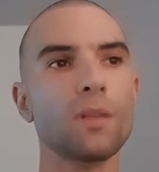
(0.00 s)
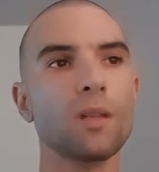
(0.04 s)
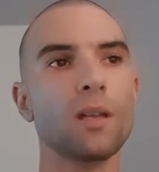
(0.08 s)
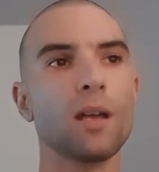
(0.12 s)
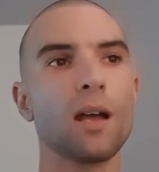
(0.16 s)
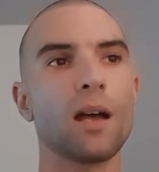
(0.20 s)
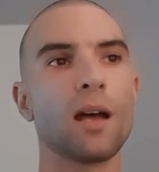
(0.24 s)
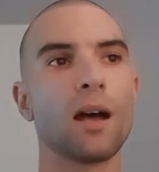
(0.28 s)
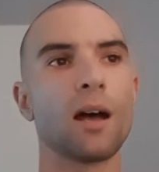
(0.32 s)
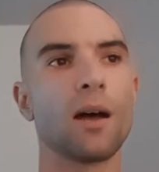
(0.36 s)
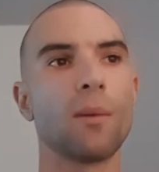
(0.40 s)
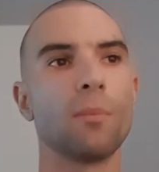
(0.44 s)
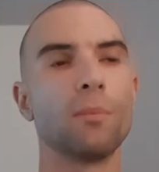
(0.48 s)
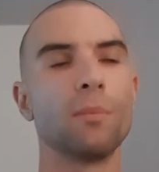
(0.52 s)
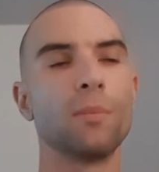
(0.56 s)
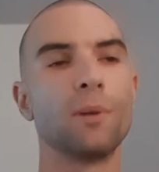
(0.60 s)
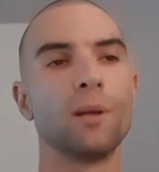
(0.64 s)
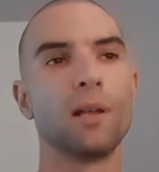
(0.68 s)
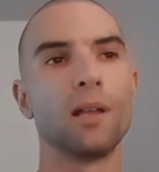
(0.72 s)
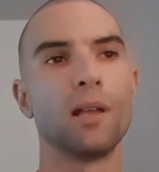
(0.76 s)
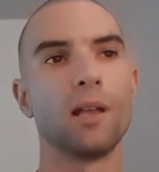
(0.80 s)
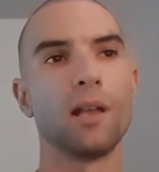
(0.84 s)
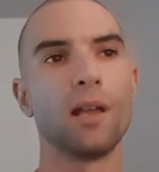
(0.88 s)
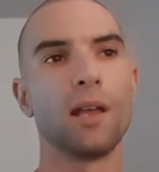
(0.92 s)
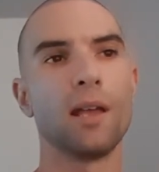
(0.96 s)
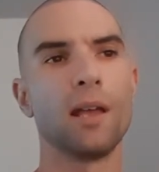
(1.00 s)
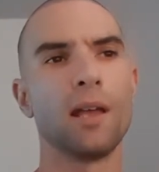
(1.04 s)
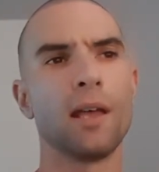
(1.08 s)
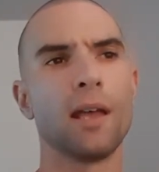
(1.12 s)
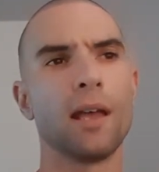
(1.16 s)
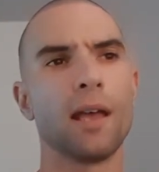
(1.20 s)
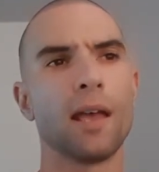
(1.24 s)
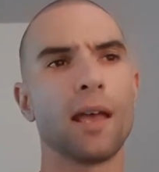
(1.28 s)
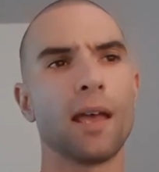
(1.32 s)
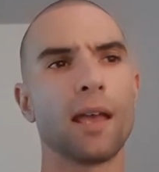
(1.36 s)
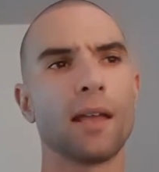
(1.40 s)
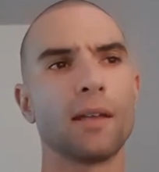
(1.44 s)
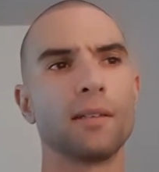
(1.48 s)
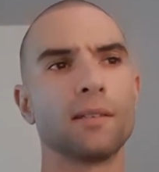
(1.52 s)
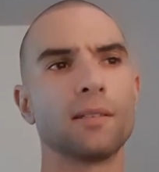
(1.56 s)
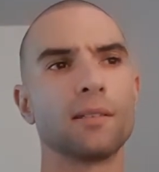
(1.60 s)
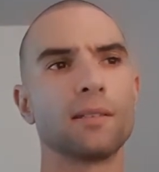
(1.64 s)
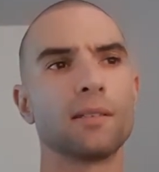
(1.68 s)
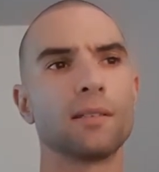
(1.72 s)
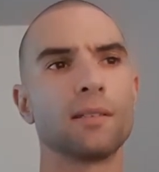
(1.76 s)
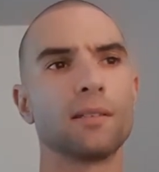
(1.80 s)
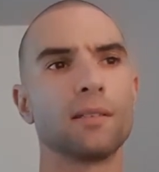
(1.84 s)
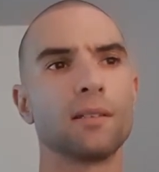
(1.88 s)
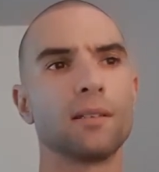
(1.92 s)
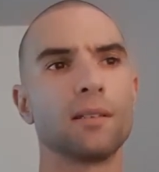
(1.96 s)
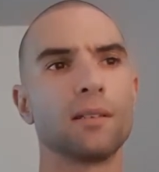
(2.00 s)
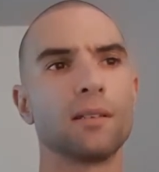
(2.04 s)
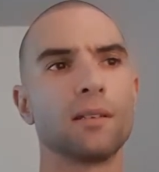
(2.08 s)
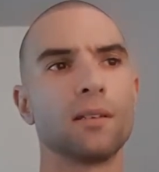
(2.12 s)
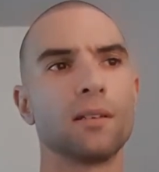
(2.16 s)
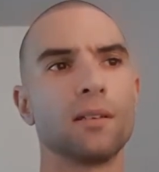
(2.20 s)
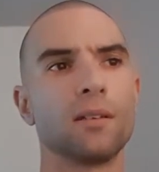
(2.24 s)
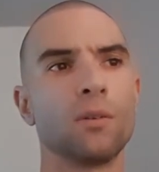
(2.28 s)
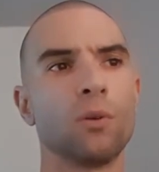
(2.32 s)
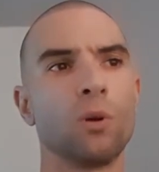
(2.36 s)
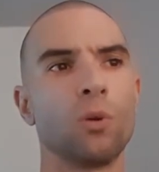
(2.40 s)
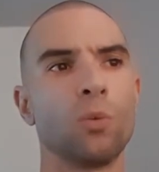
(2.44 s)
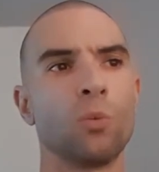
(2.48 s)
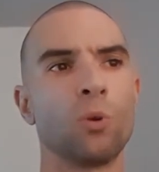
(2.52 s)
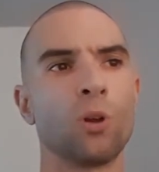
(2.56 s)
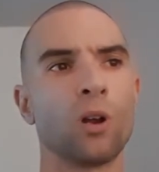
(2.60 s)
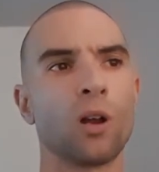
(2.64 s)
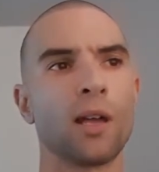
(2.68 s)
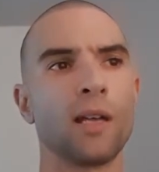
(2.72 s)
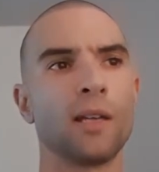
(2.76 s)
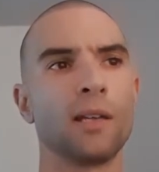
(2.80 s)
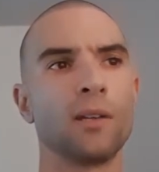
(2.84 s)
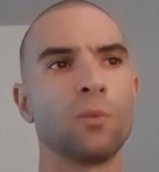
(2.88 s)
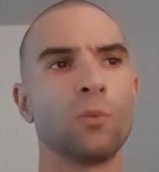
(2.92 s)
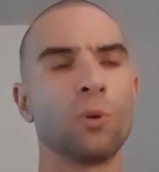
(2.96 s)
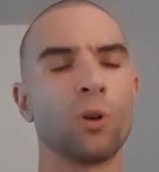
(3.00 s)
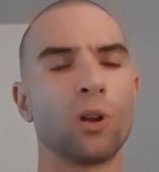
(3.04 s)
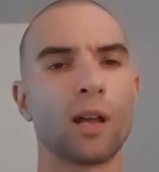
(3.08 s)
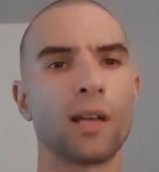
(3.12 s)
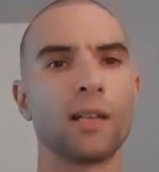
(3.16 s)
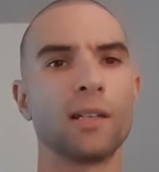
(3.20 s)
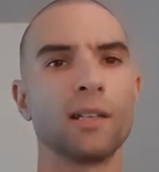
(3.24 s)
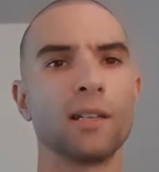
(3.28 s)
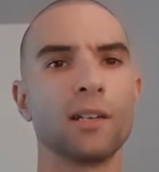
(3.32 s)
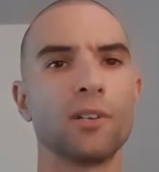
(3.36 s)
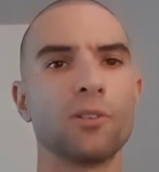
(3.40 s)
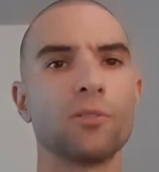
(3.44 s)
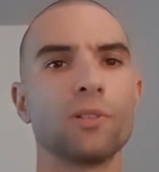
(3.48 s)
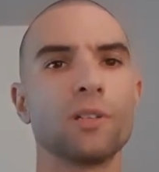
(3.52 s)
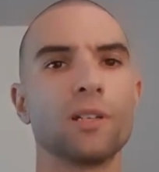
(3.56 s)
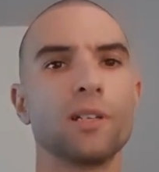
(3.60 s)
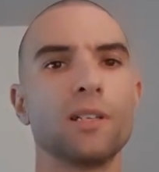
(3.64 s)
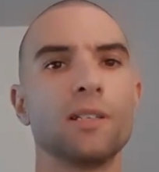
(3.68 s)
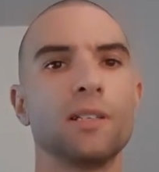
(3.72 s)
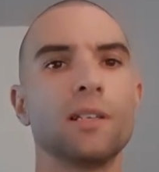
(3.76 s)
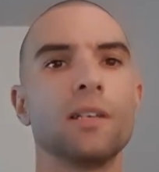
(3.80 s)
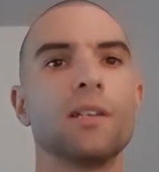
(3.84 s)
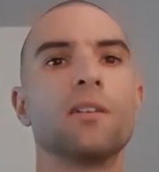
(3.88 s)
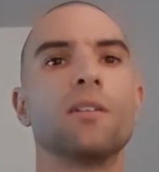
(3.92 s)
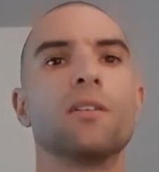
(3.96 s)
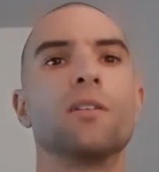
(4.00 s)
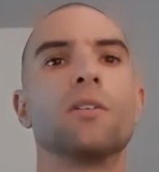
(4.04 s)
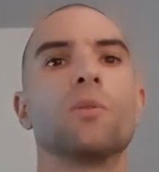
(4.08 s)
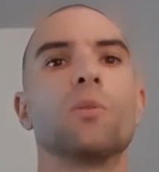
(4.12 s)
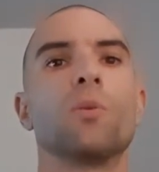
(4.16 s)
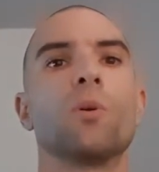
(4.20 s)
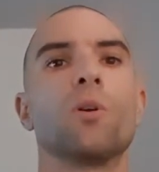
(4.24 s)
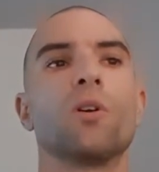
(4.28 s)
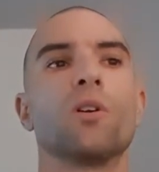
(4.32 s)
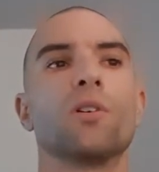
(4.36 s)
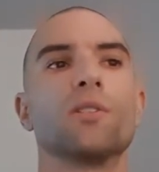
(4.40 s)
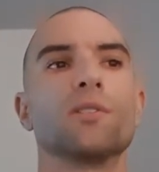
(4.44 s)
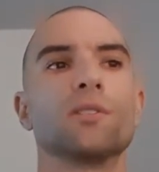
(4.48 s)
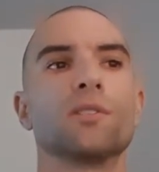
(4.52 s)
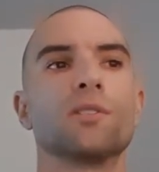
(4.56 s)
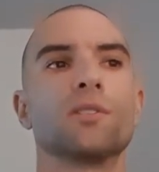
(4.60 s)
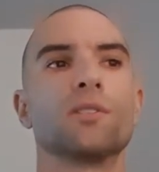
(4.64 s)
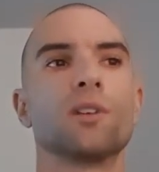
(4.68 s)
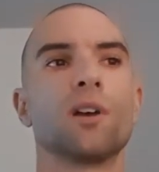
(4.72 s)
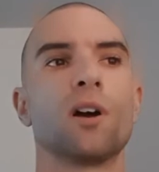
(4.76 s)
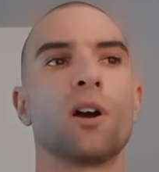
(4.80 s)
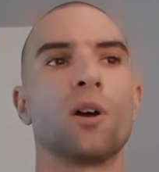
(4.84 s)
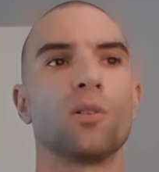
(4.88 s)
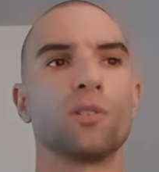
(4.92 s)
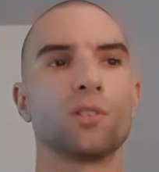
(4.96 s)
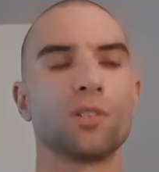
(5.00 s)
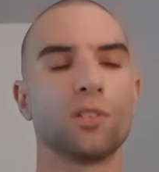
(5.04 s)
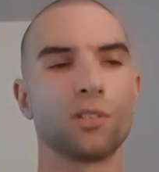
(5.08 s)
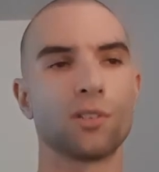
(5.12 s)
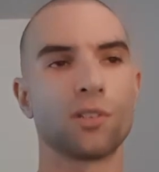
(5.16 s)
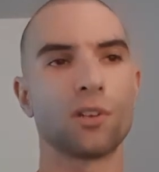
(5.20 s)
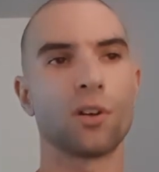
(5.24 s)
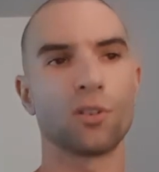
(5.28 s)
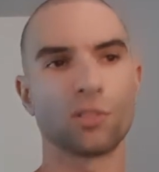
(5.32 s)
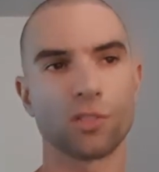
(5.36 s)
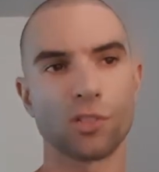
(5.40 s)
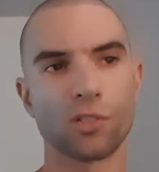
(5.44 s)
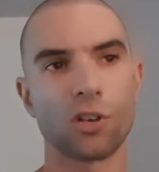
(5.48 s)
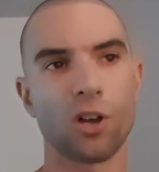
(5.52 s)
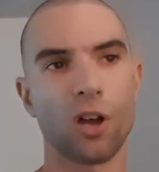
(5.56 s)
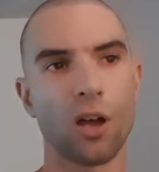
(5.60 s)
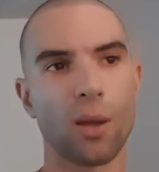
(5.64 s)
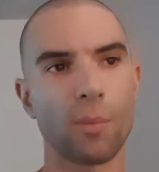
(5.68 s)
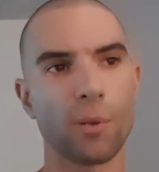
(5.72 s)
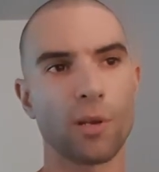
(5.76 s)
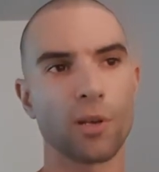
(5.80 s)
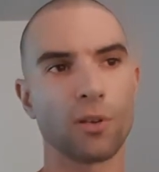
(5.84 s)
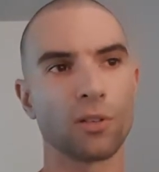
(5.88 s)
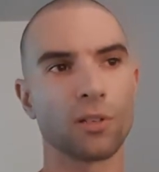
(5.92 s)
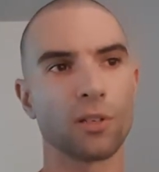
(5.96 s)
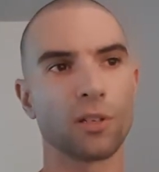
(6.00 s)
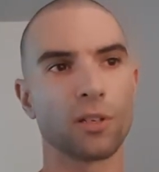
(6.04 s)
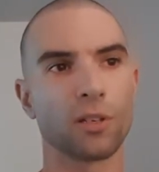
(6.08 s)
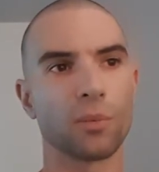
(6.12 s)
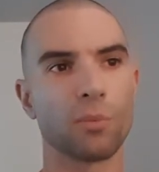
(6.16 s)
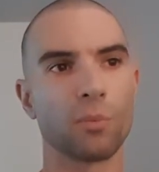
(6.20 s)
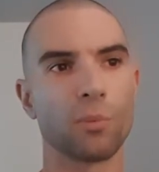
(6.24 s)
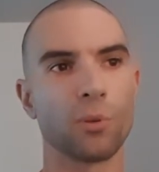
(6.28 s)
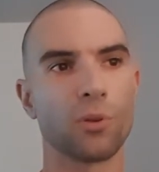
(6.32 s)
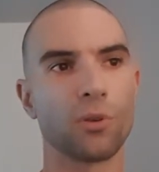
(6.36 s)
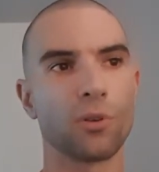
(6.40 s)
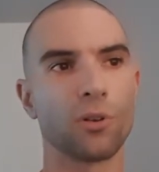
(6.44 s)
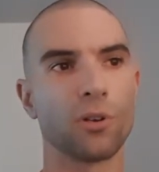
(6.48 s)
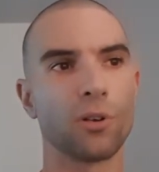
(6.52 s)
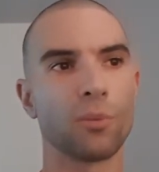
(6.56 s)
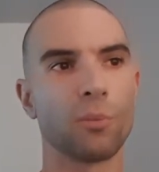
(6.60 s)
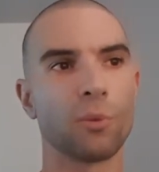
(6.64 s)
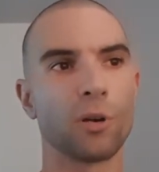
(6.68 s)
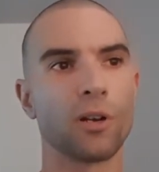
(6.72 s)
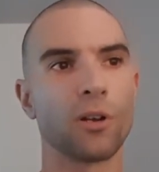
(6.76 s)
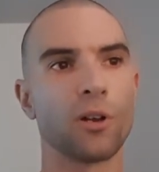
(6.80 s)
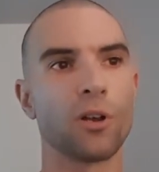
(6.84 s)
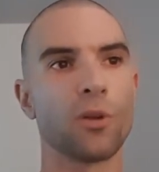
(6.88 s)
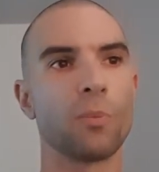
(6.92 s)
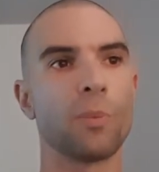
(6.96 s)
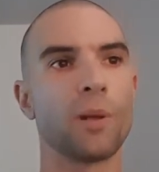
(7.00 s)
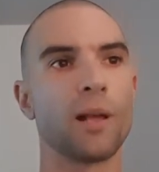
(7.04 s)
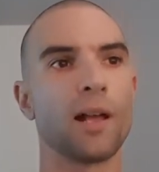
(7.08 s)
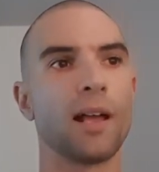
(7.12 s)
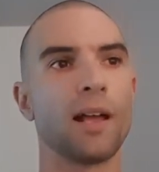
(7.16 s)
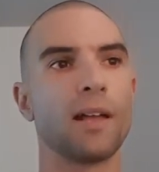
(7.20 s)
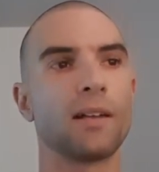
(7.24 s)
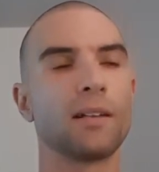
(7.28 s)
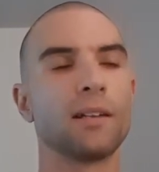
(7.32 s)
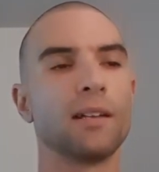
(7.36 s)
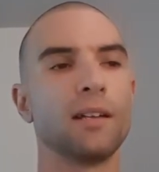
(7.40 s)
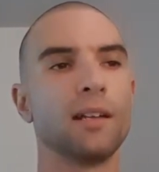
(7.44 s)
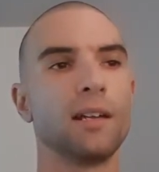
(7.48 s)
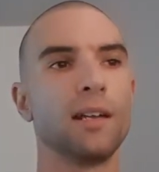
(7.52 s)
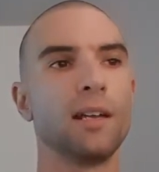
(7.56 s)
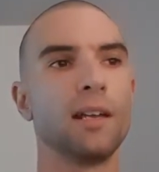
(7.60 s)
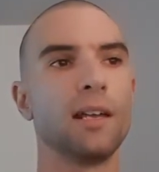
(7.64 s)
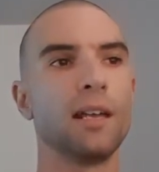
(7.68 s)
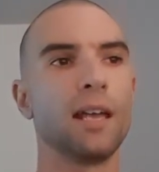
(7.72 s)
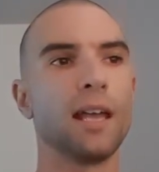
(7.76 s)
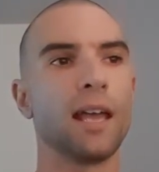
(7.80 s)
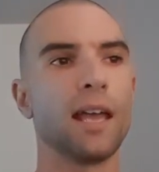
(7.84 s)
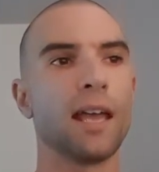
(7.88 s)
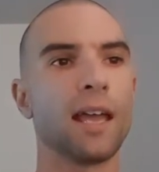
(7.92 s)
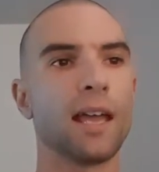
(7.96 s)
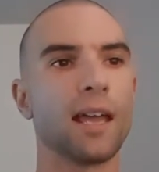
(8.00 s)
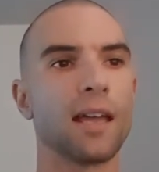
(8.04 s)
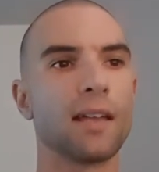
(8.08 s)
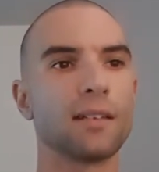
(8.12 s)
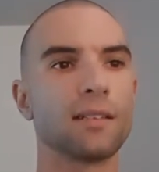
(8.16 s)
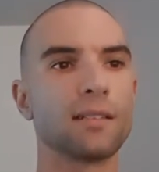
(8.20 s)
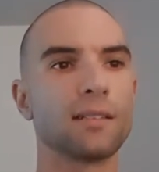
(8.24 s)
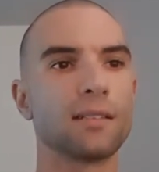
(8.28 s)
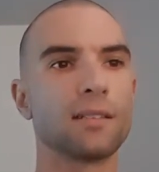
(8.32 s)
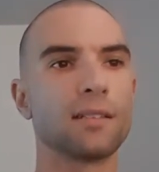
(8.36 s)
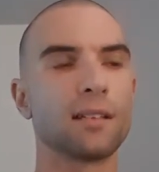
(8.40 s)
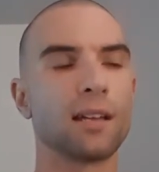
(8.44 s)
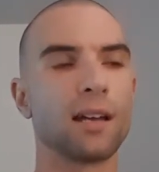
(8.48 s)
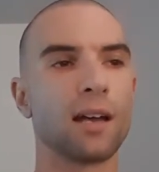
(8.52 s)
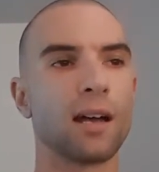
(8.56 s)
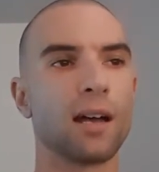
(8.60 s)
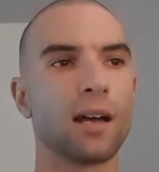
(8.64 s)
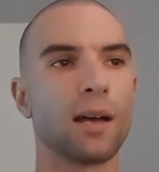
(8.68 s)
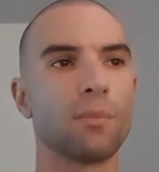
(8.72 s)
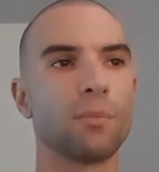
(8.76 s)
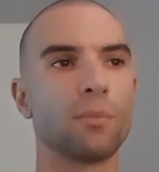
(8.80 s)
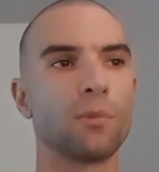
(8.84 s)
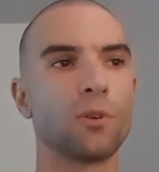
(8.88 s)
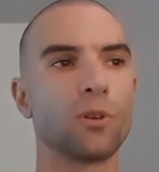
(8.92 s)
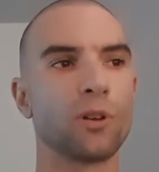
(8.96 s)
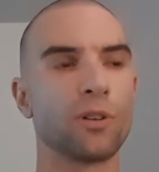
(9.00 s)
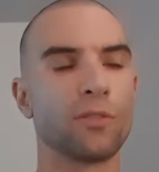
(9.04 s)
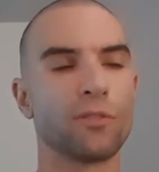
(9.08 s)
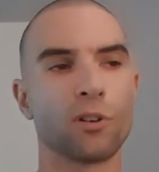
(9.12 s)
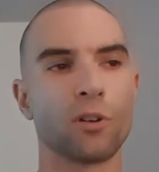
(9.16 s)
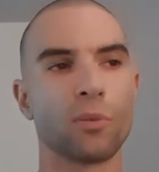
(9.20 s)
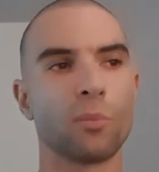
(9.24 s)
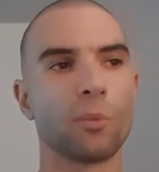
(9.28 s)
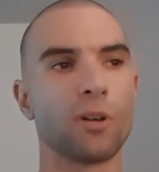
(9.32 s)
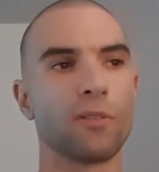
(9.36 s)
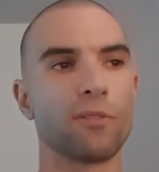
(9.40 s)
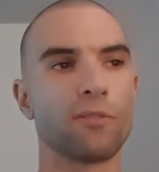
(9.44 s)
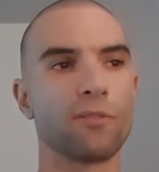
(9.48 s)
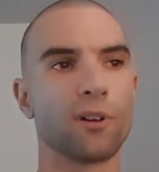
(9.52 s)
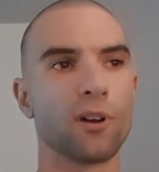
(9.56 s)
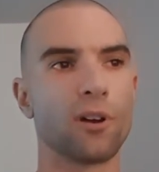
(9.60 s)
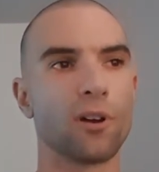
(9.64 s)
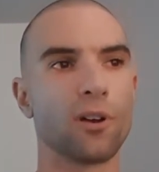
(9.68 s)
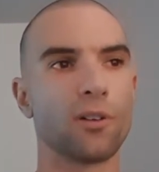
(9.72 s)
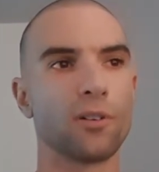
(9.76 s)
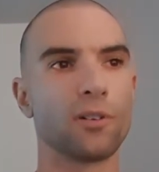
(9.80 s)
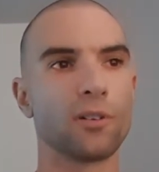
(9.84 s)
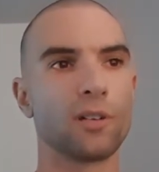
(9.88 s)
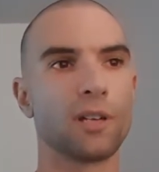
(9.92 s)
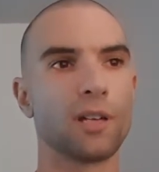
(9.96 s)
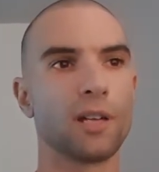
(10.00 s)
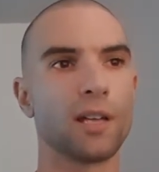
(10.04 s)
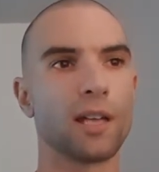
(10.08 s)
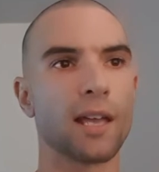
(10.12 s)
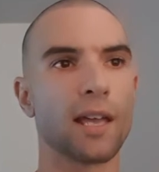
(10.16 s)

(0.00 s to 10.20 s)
Um, and what I what I literally did was I was just I was typing on the computer on my notepad and um, or even on my phone,